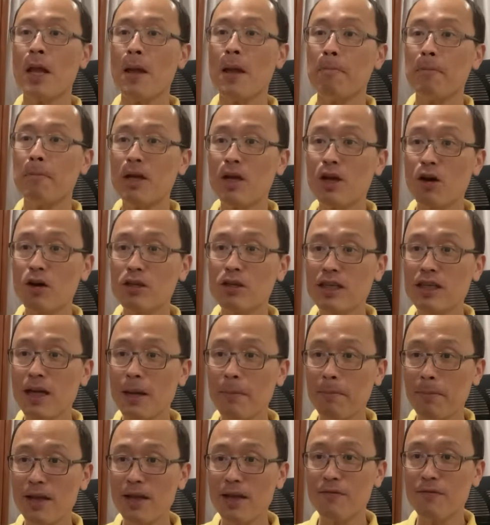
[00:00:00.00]
Because I
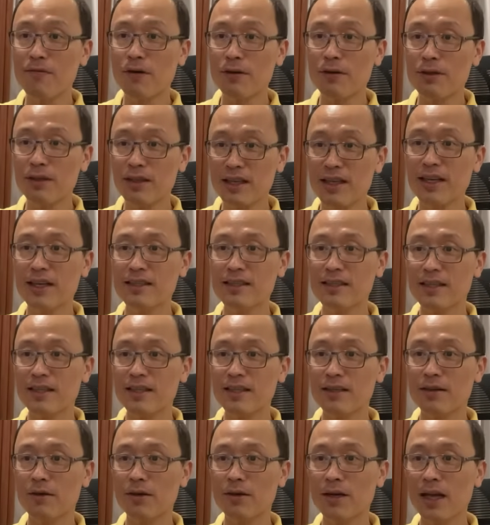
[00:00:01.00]
pay for this,
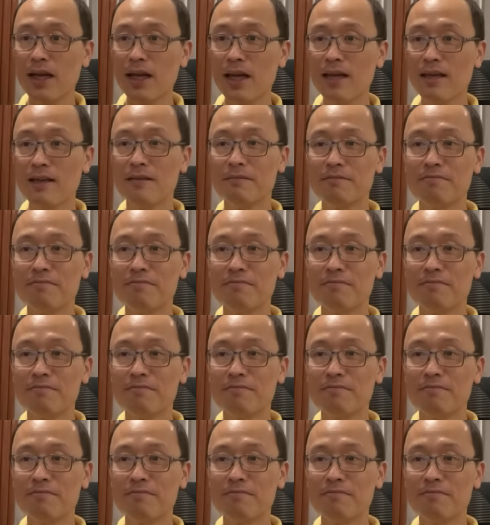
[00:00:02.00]
okay,